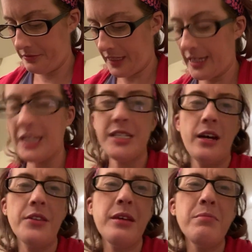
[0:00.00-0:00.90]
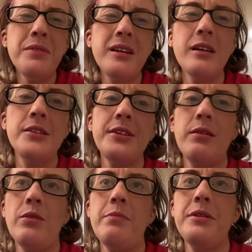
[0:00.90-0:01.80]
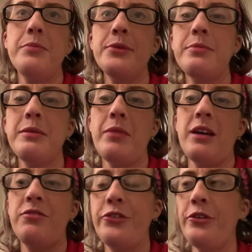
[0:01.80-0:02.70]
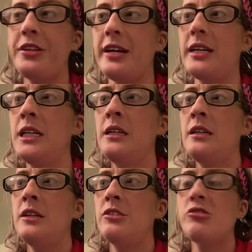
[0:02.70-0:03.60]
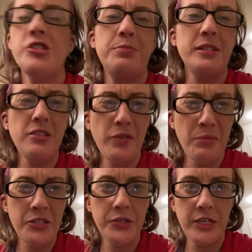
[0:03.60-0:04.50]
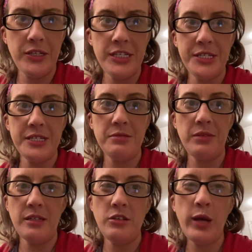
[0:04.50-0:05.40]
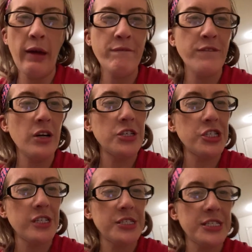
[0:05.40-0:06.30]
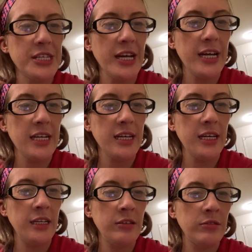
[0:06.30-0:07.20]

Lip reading: I tell them because I want people to be mindful that, just because you have a mental illness doesn't mean that you can't function in society.